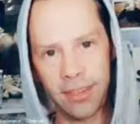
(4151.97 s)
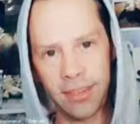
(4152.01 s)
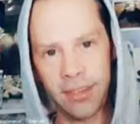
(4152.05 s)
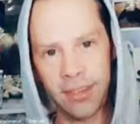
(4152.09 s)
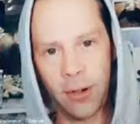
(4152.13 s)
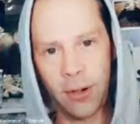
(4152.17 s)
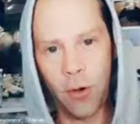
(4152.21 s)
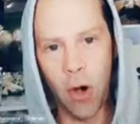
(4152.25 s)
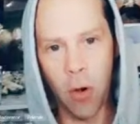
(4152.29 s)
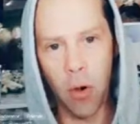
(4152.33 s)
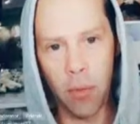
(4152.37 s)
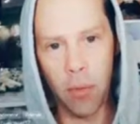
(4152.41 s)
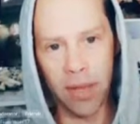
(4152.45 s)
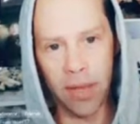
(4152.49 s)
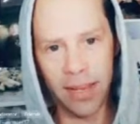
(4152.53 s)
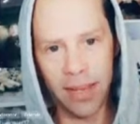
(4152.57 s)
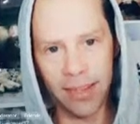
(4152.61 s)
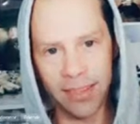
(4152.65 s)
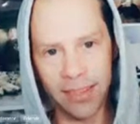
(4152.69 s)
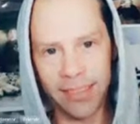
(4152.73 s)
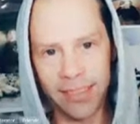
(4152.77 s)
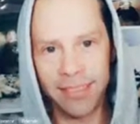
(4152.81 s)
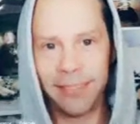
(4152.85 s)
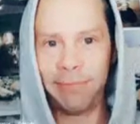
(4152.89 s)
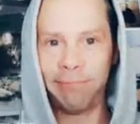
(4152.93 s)

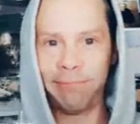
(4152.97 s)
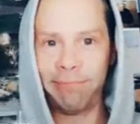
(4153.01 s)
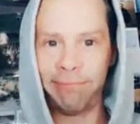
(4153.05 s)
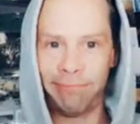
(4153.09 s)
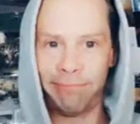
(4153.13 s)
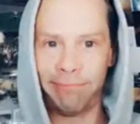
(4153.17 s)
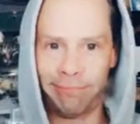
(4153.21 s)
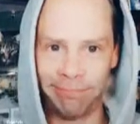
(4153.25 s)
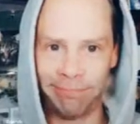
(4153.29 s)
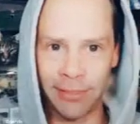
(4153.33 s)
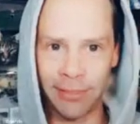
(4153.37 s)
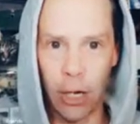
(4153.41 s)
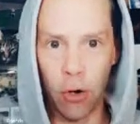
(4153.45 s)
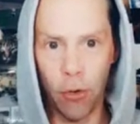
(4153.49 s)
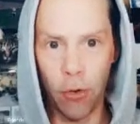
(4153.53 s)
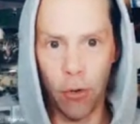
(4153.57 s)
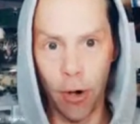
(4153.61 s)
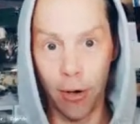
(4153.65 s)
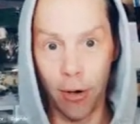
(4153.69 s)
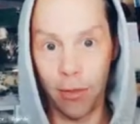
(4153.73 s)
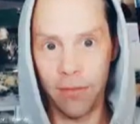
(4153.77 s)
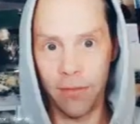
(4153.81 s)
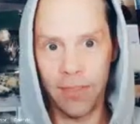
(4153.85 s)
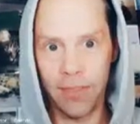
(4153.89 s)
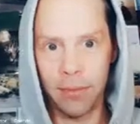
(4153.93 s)
growing a
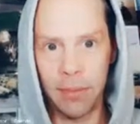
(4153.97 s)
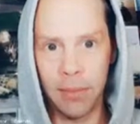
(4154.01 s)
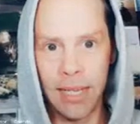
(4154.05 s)
growth of some